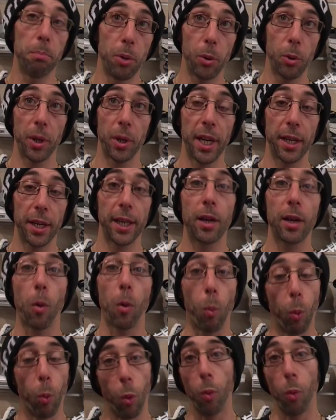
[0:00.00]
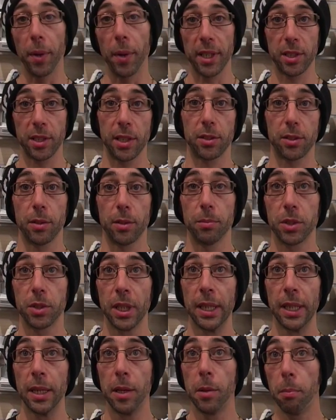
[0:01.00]
boot heating, warming systems.
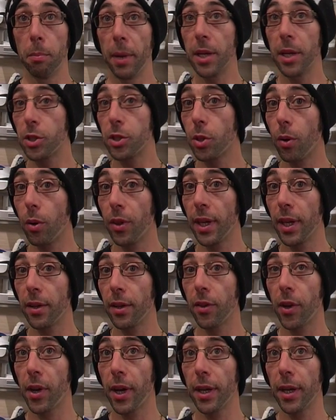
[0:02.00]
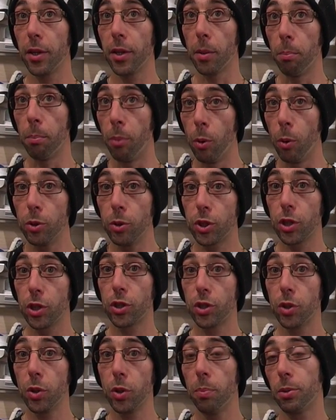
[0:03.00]
Make sure at the end of the day your boots are
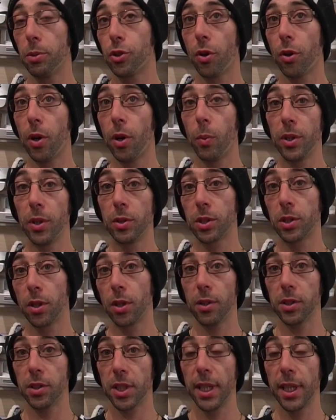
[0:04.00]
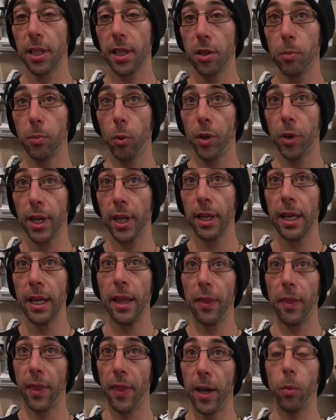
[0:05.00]
super dry when you start skiing in the morning.
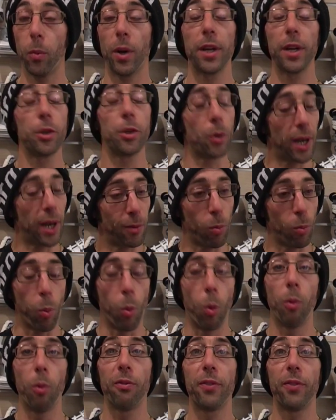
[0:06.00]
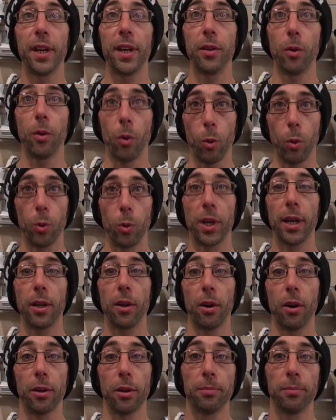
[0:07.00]
That way you'll have warm feet all day long.